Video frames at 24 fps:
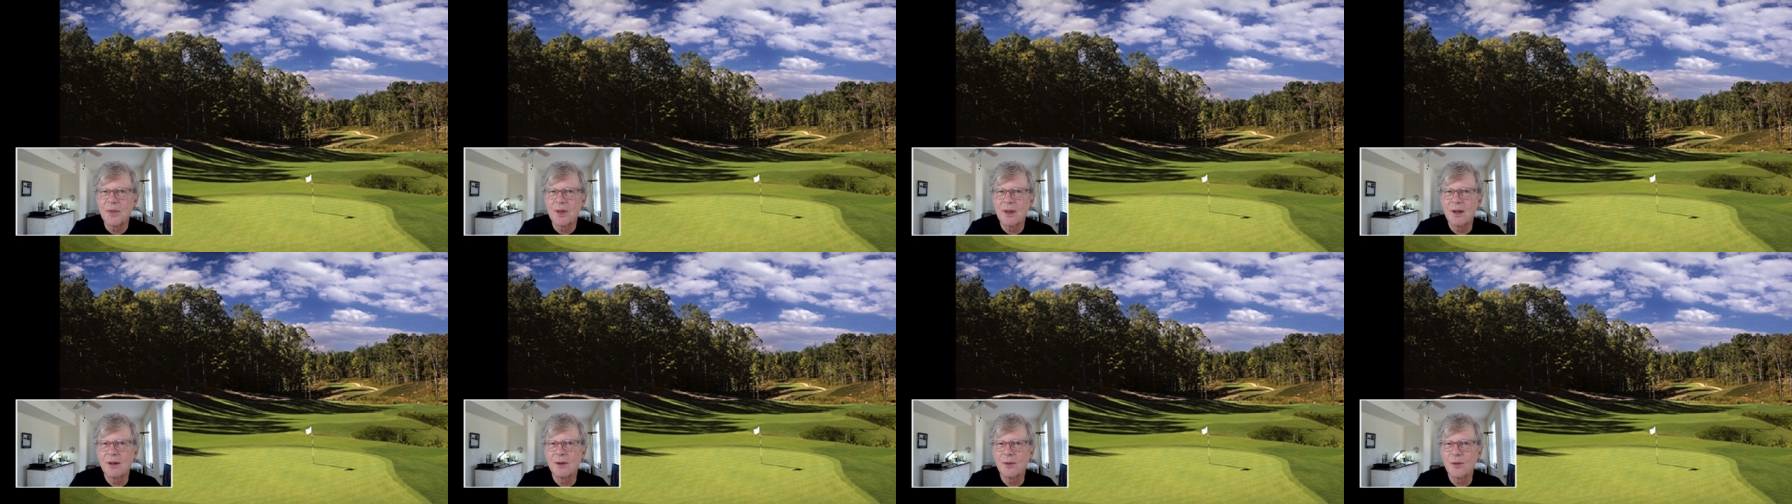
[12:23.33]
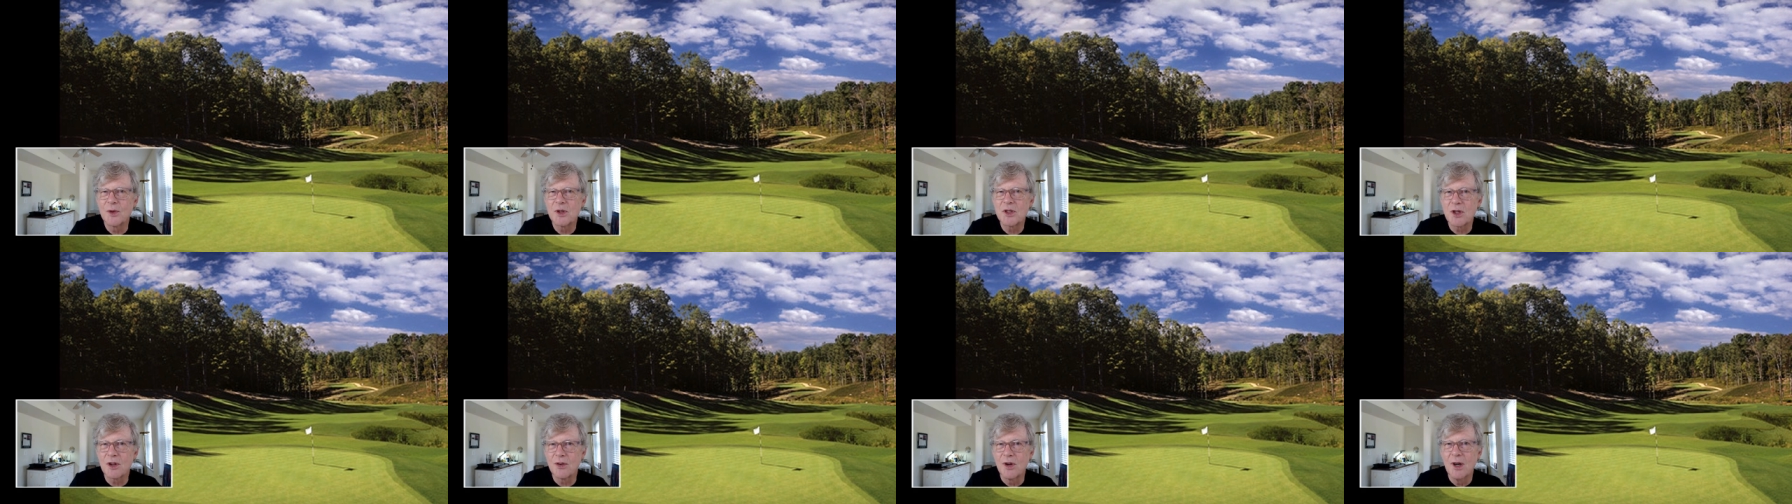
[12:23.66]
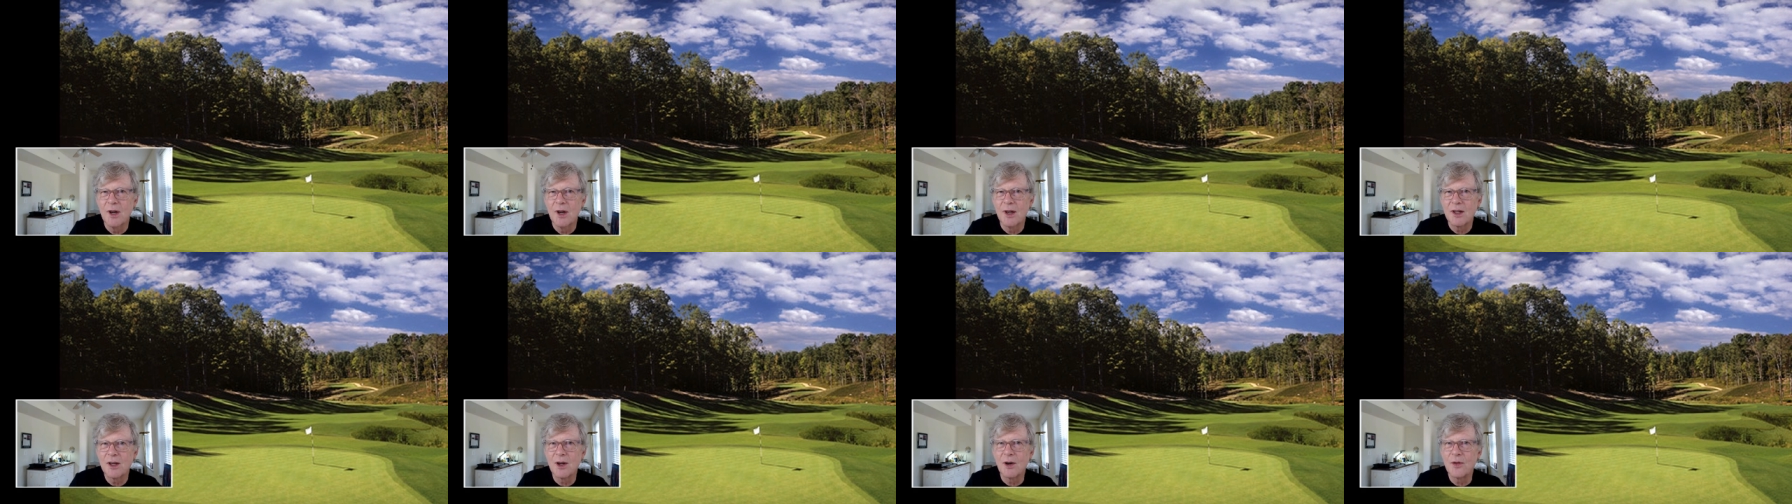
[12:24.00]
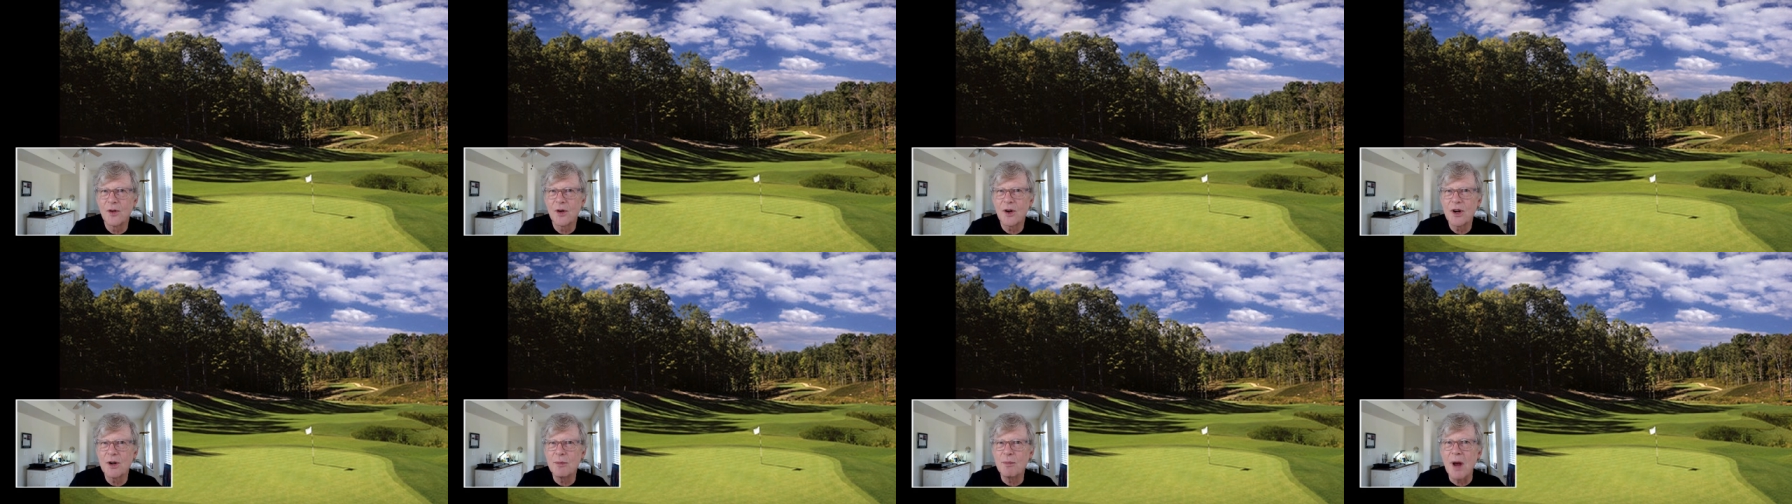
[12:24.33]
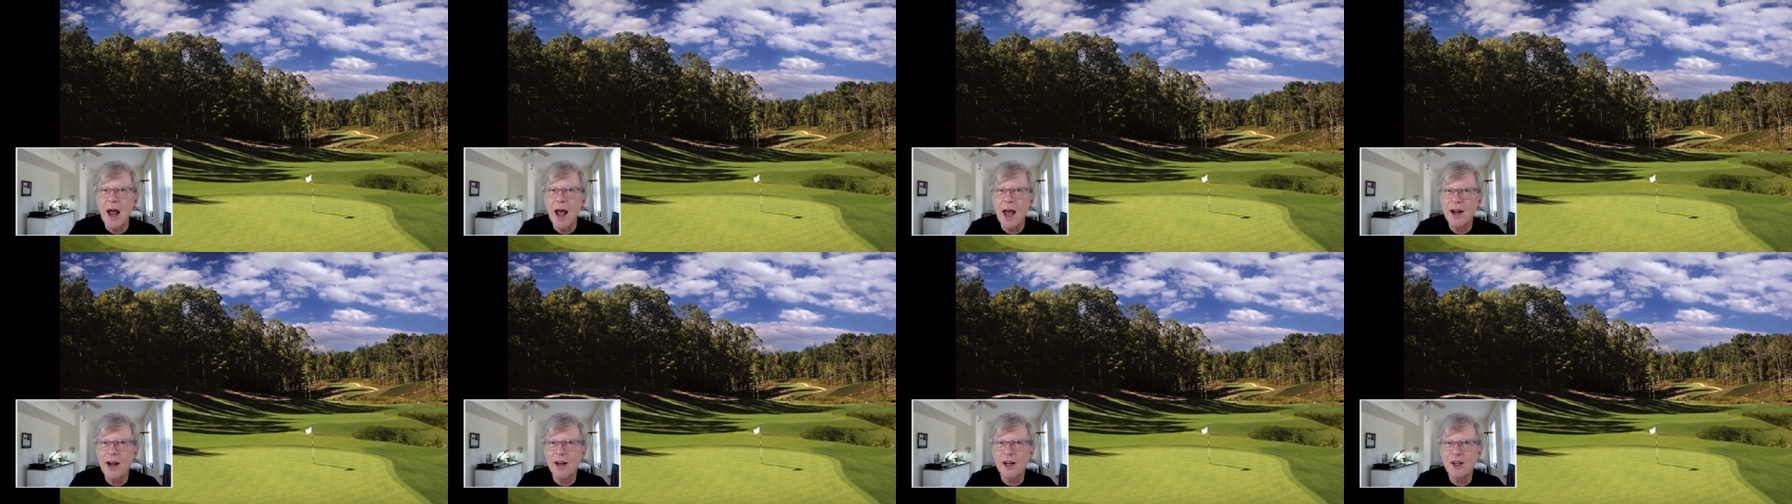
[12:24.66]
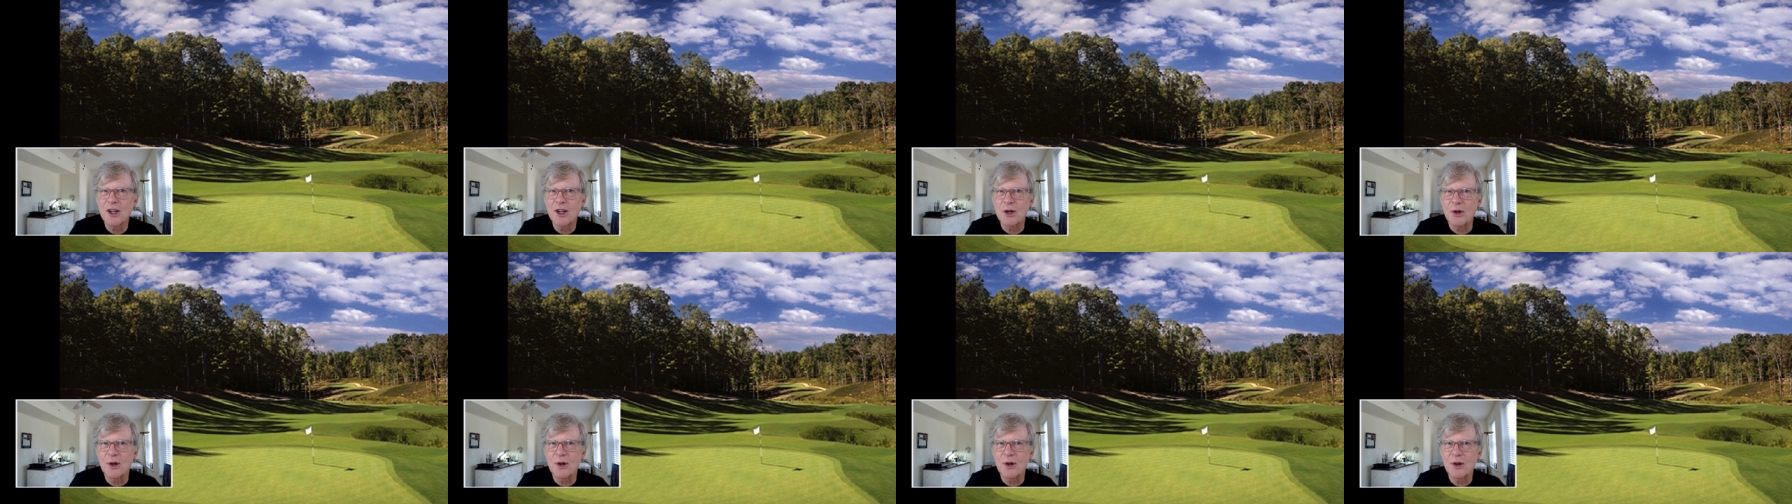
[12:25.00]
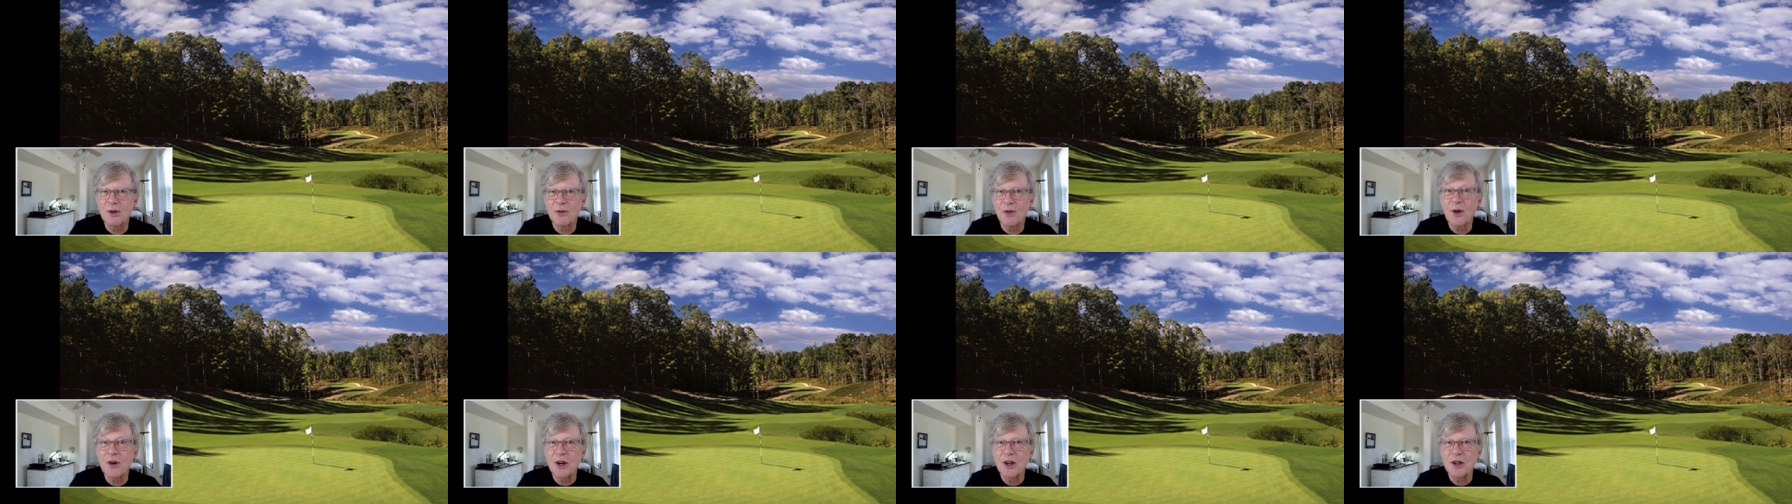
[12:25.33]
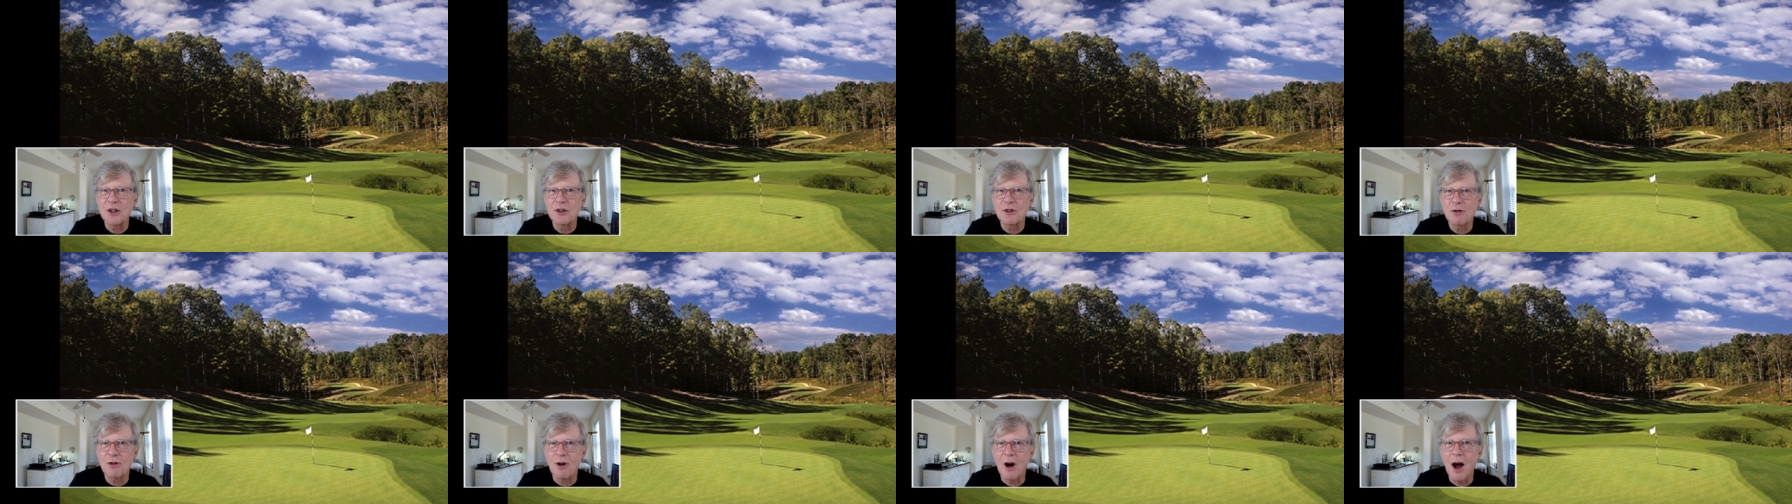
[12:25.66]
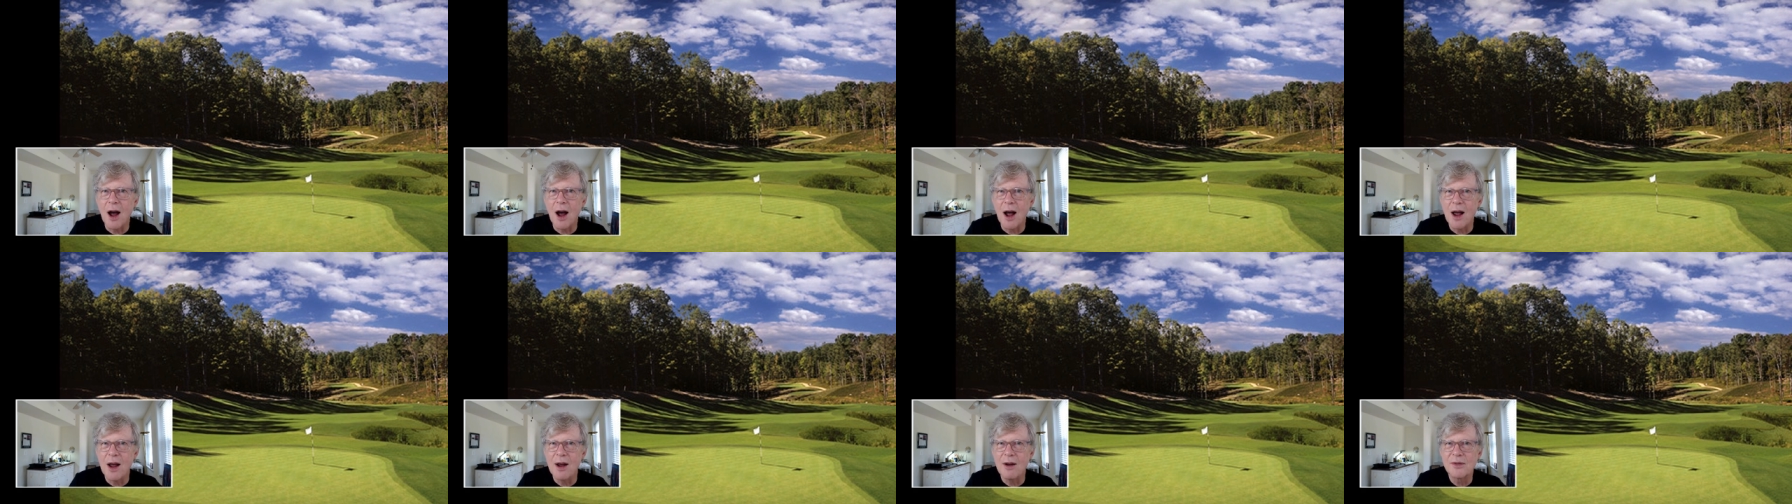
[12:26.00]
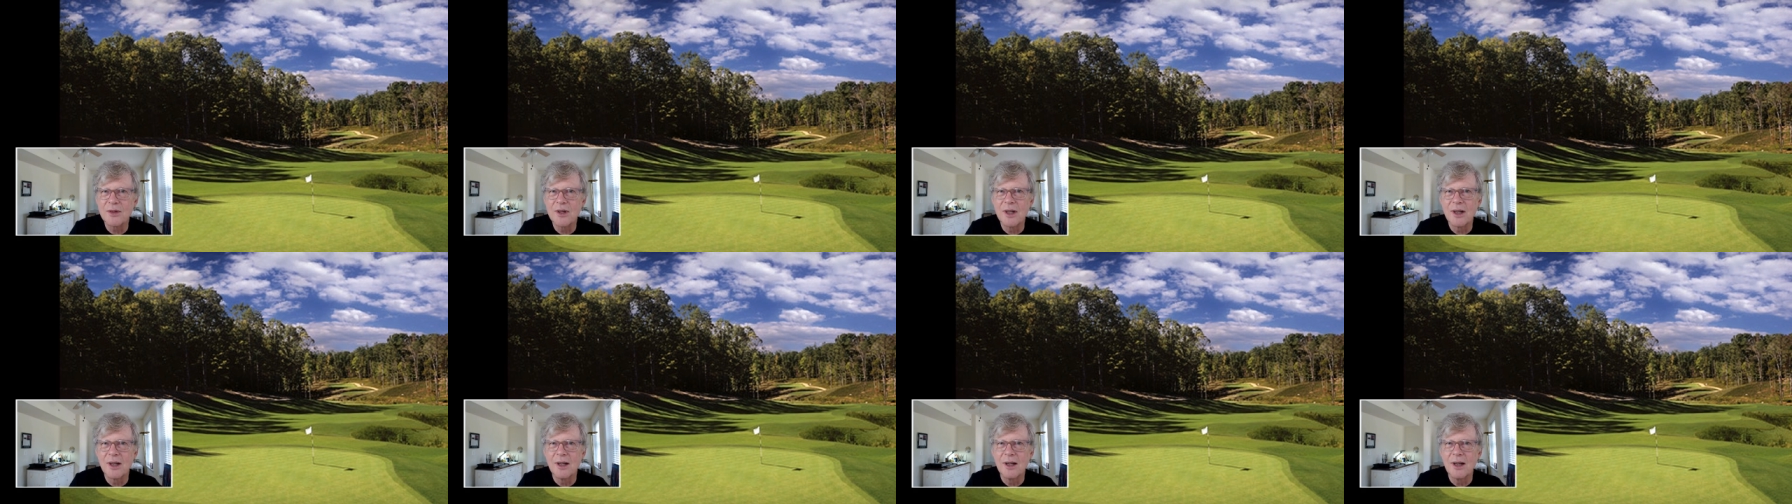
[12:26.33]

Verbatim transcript: uh, which are, you know, very manicured, very contrived.